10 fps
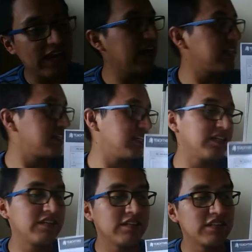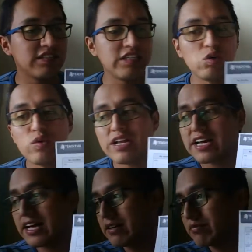and then they will
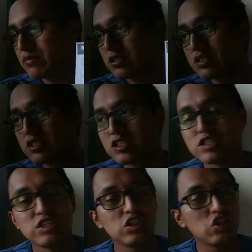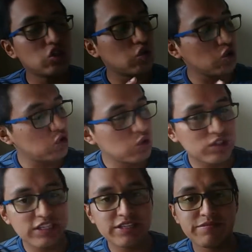have to use
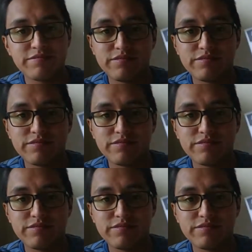a